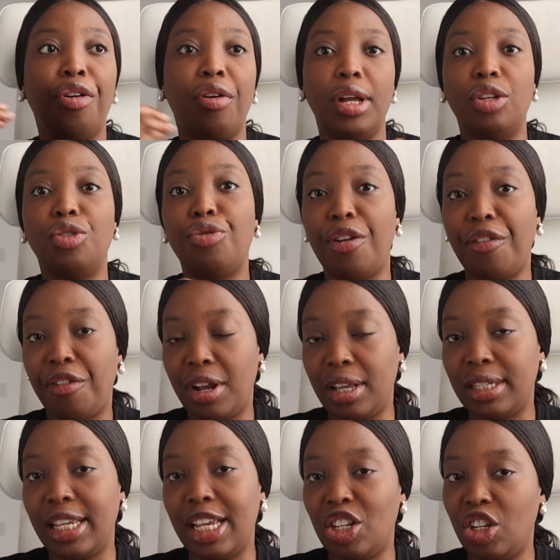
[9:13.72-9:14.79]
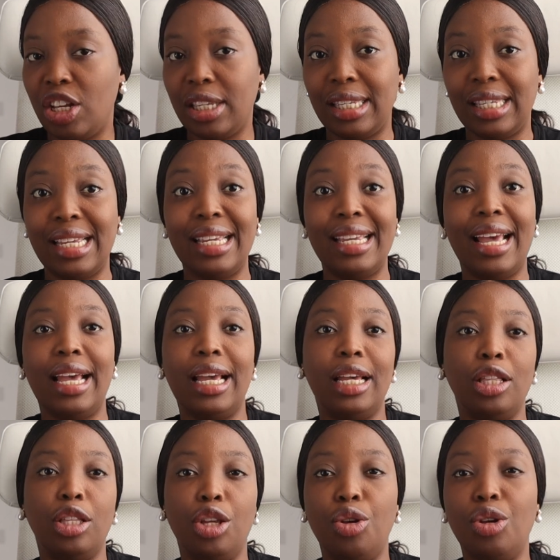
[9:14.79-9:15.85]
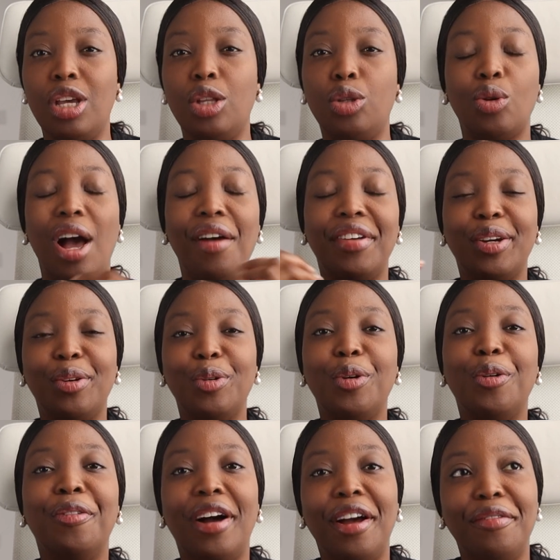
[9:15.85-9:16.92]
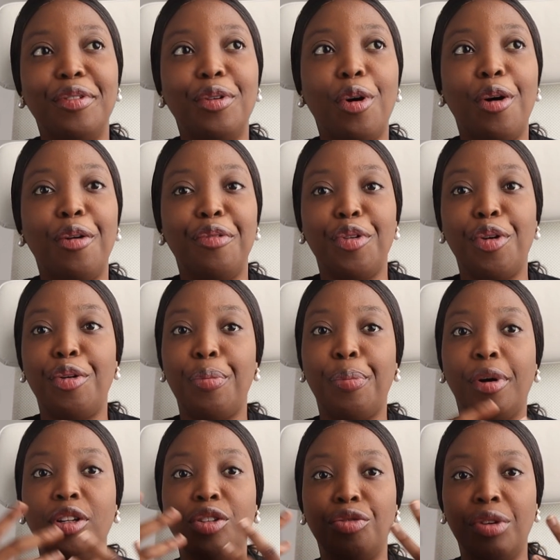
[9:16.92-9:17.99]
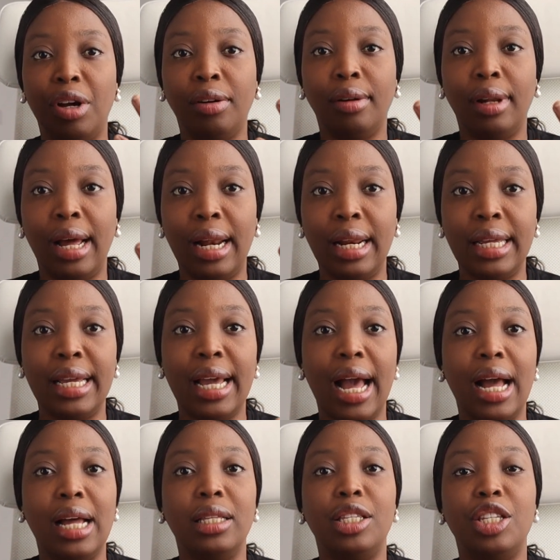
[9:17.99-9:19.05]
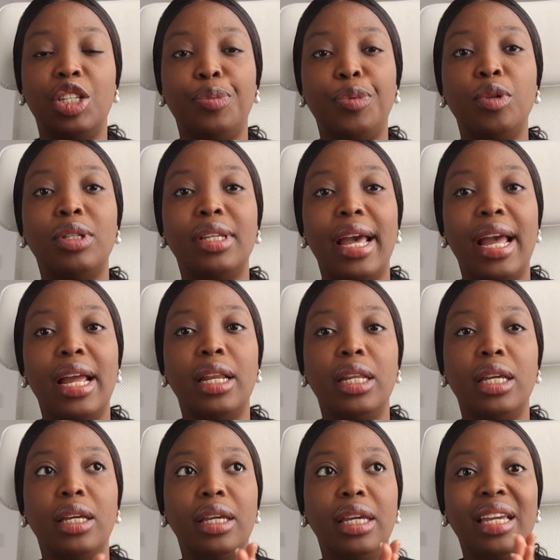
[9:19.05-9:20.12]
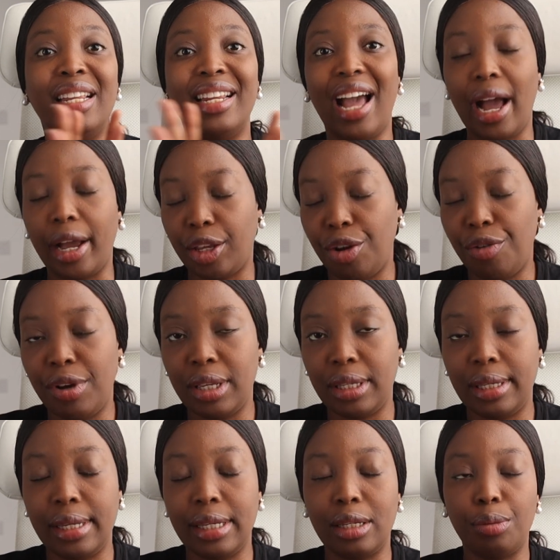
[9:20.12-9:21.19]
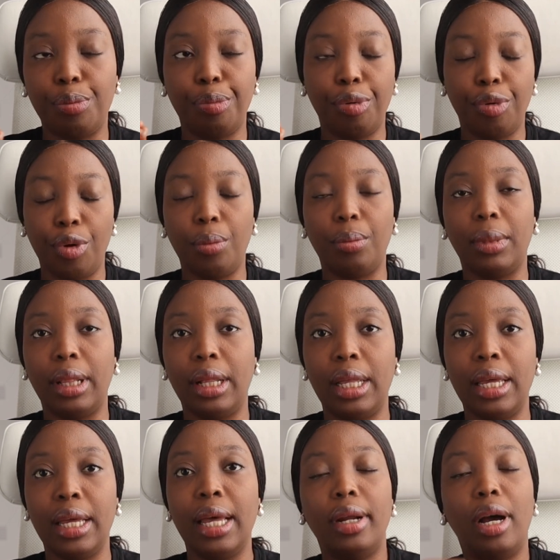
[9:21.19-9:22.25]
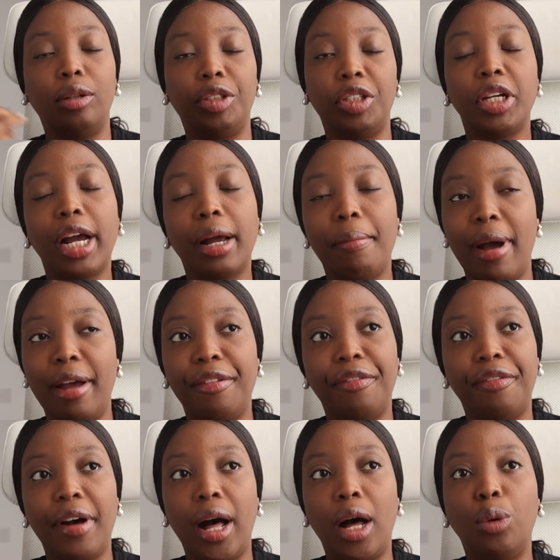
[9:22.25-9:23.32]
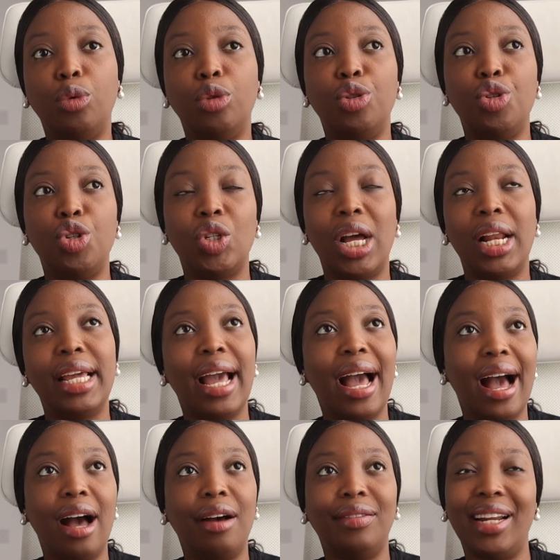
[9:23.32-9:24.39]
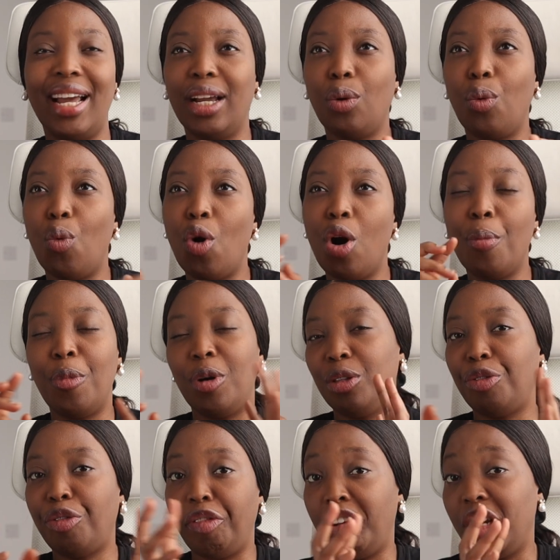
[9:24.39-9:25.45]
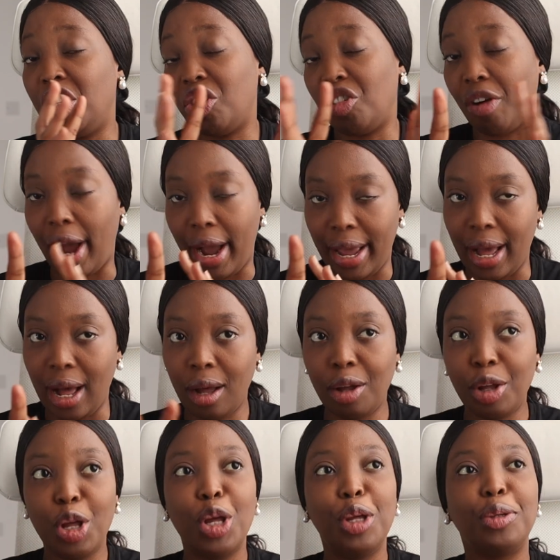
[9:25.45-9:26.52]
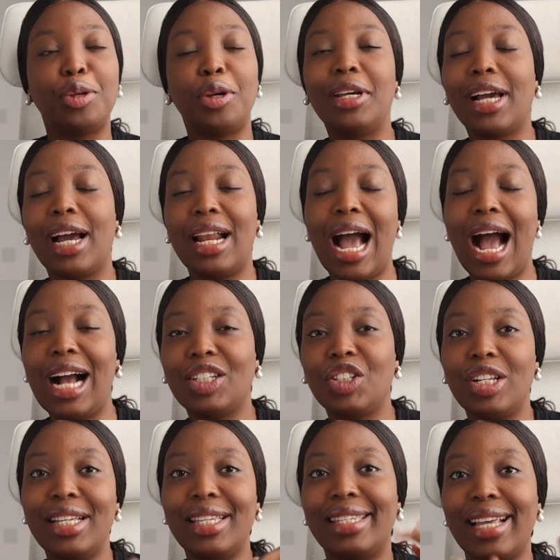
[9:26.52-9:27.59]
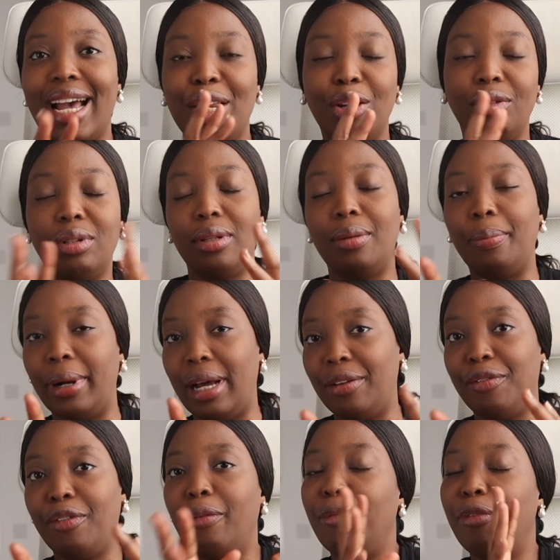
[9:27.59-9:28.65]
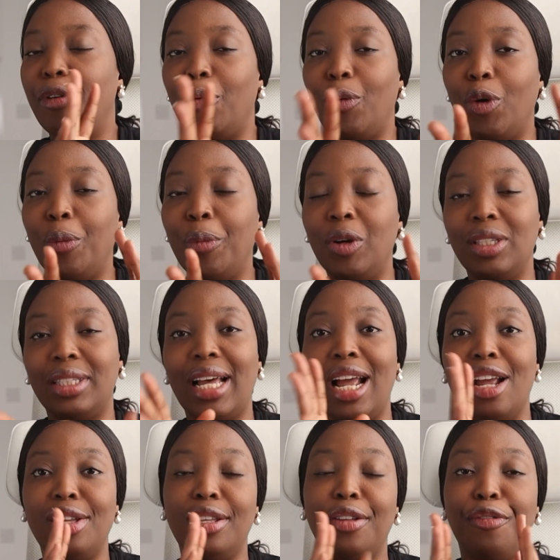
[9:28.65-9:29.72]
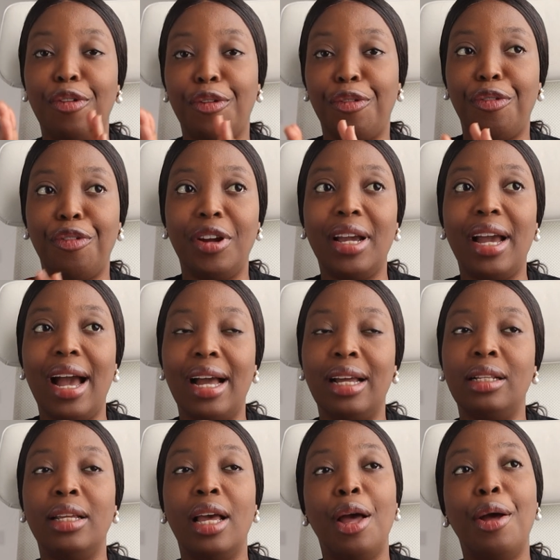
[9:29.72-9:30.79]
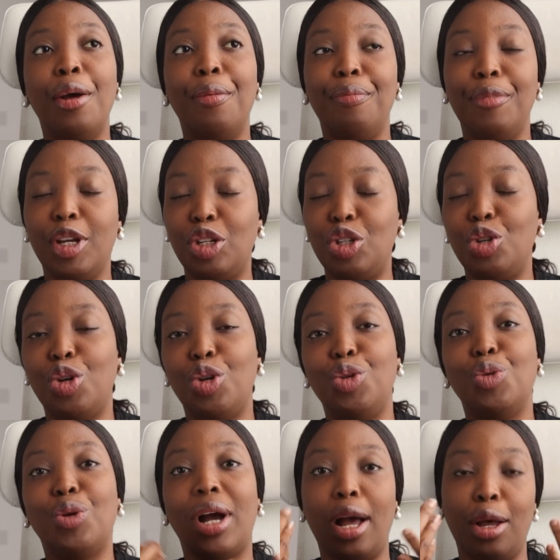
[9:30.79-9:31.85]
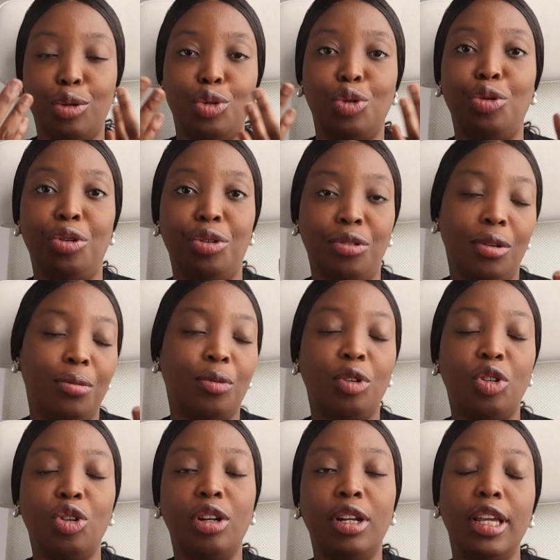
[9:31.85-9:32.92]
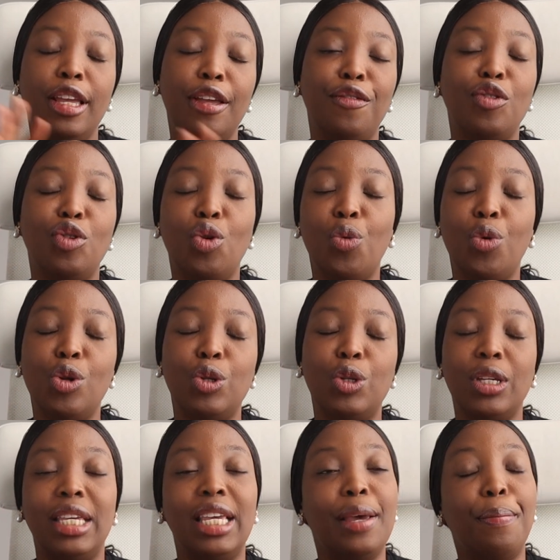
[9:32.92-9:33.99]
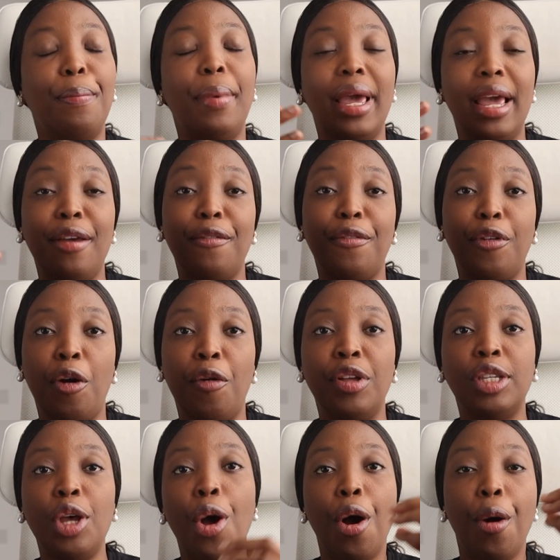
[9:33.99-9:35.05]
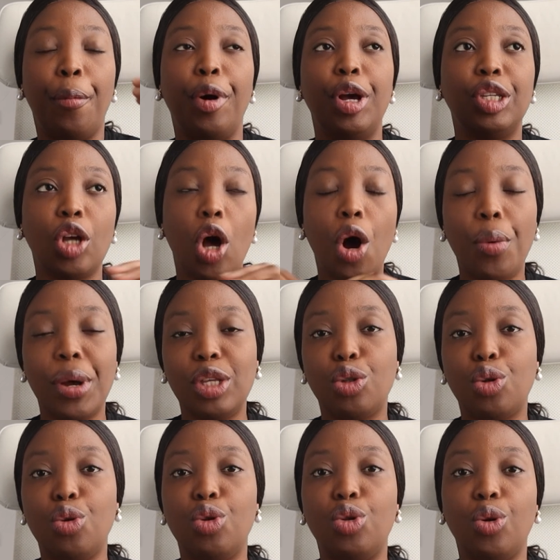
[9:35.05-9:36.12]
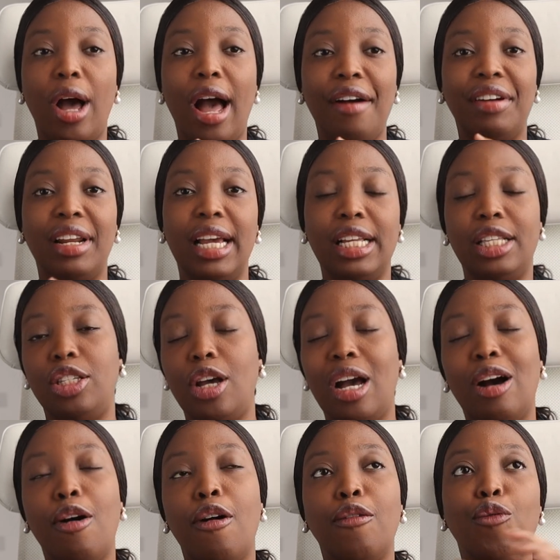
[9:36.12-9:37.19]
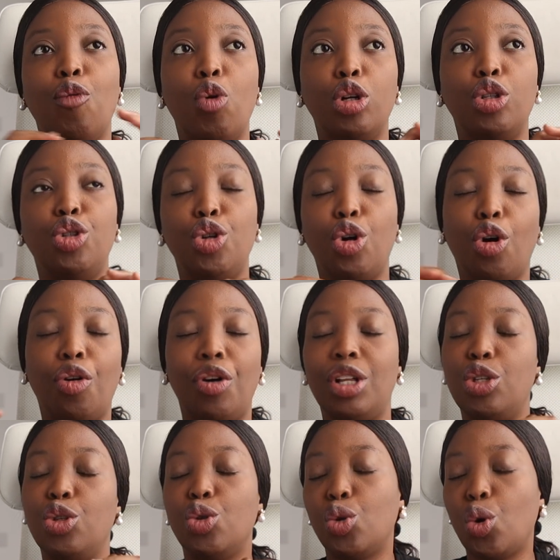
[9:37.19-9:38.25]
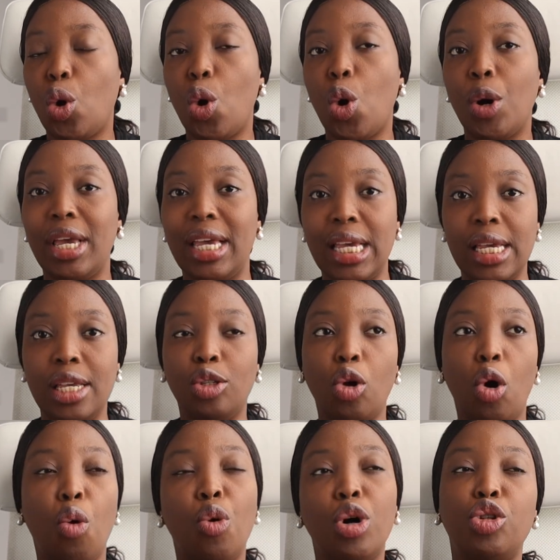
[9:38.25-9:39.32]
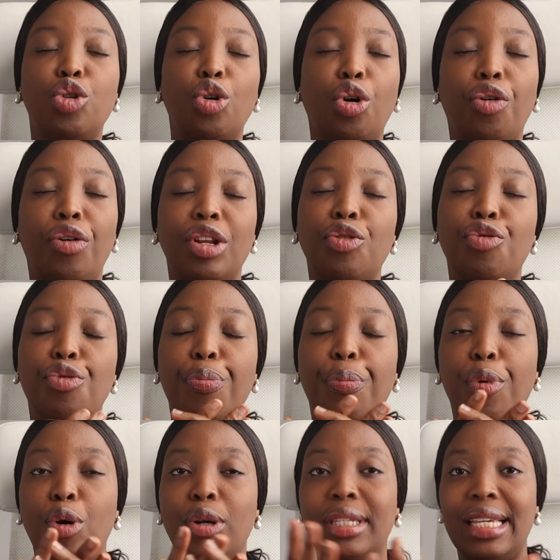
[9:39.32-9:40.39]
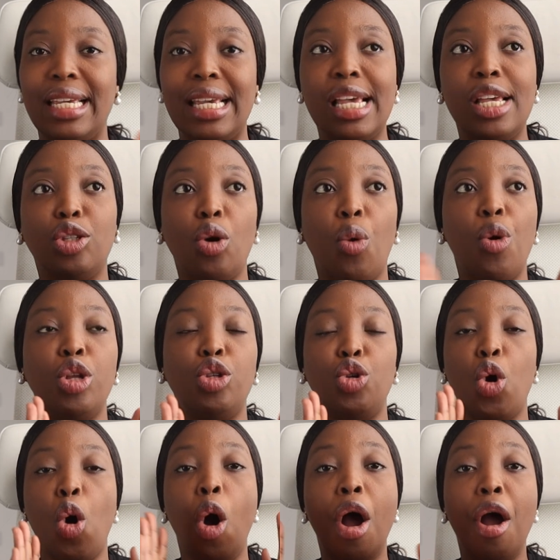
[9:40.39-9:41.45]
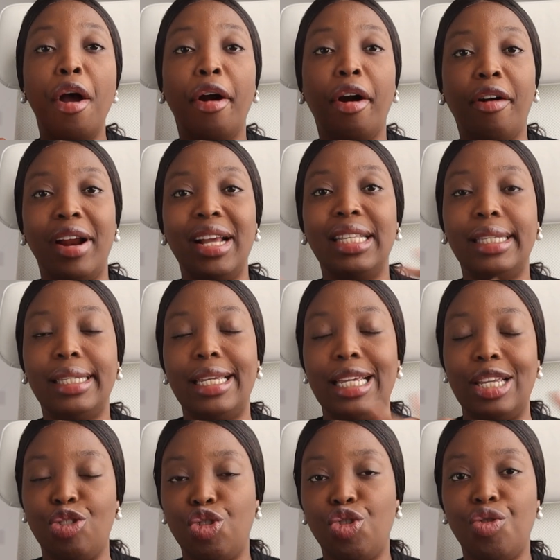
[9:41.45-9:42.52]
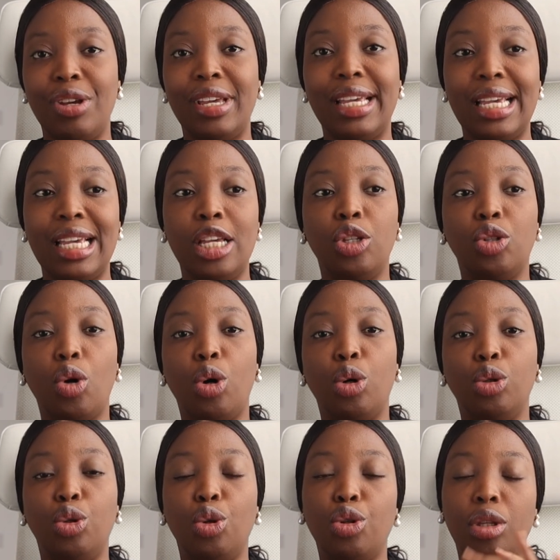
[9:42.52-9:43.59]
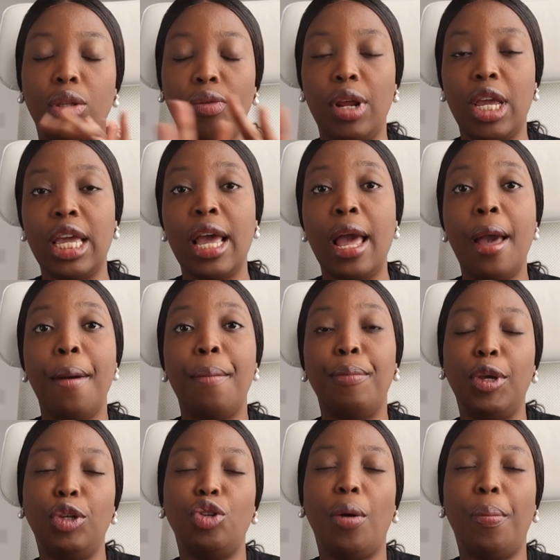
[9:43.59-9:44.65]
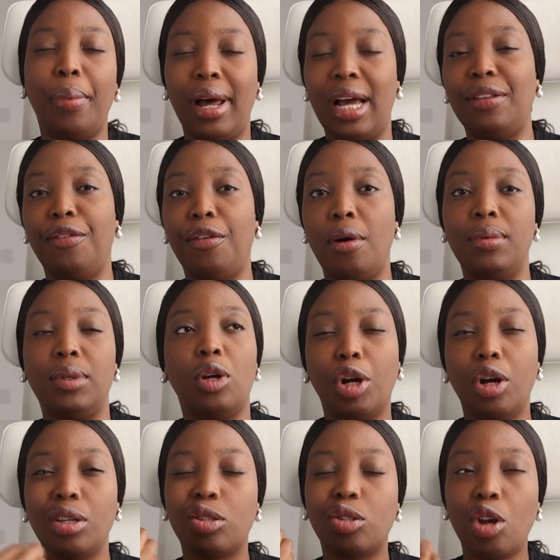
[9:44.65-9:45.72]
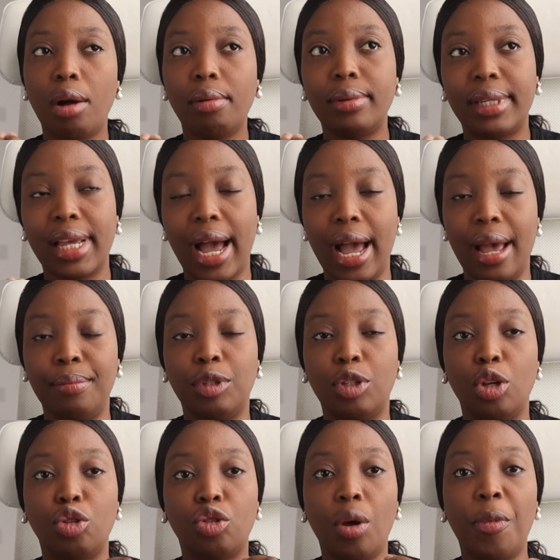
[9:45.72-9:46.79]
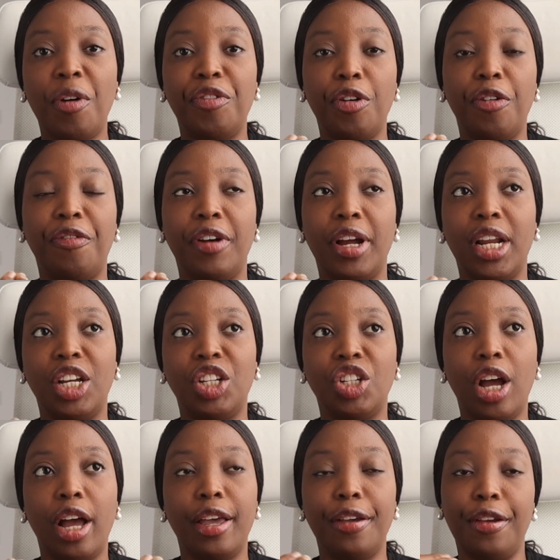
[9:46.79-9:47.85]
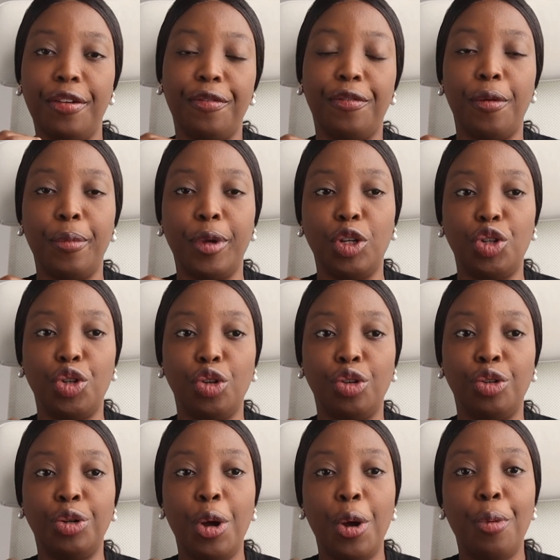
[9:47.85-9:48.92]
credit reference agencies here in the UK. To have a good overview of your report regularly and dispute any inaccuracies promptly. Now, Check My File would usually have like 1 month free trial, so you can actually sign up to the platform for 1 month and use it for free, and make sure you cancel your subscription if you don't want to keep paying for it. But it's always good to have an idea of what your credit score is, or what your credit report is, or what your credit history is on those 3 major platforms, because sometimes some of your financial information